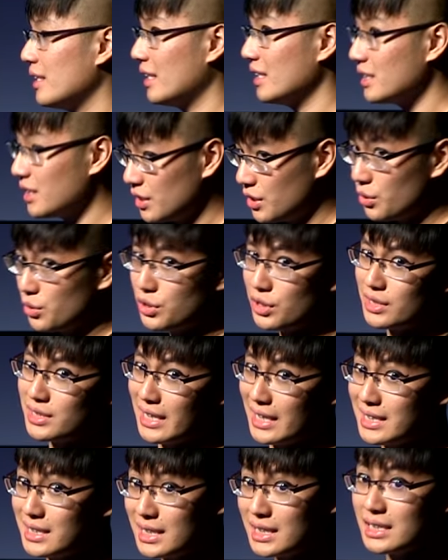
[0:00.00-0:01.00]
institutions
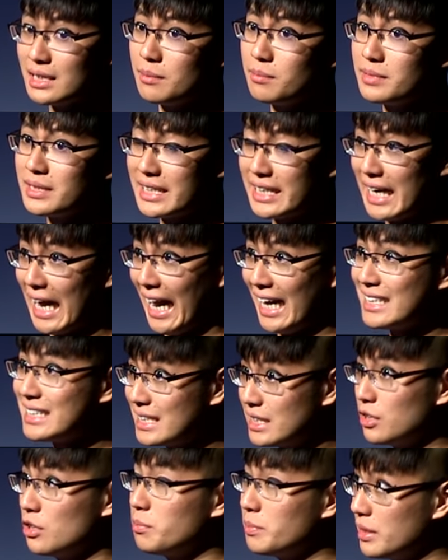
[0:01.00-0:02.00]
and systems can
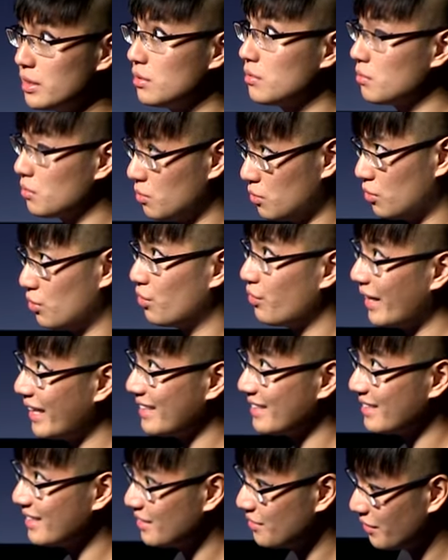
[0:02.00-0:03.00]
still be
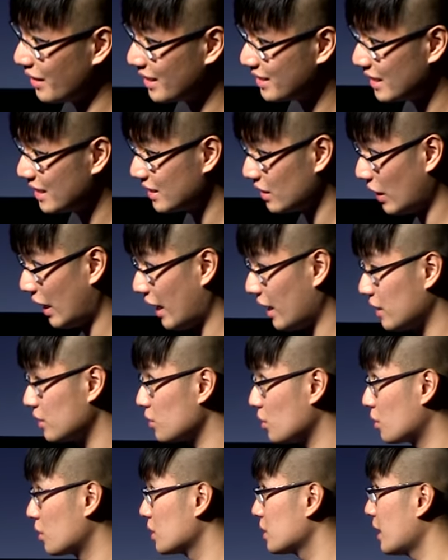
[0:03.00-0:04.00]
greatly racist and
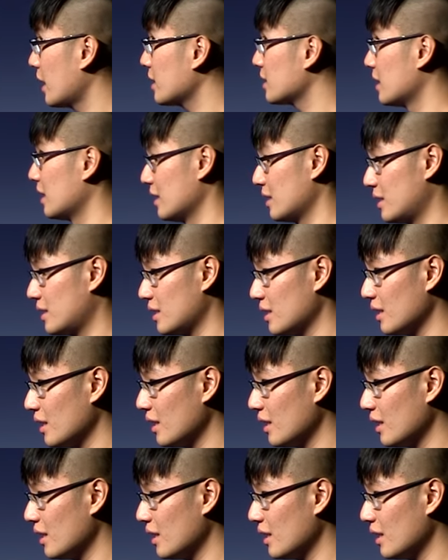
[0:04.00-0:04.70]
or sexist.